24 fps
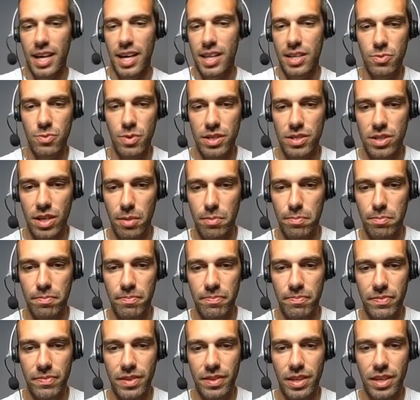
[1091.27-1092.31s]
off, yeah, that's why I
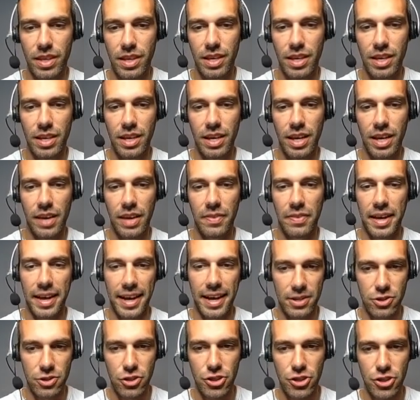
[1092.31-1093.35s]
stopped.
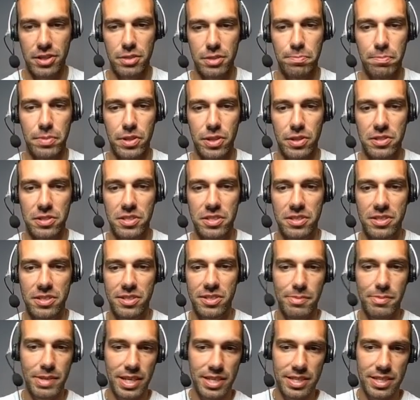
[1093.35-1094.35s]
And they got shield burnt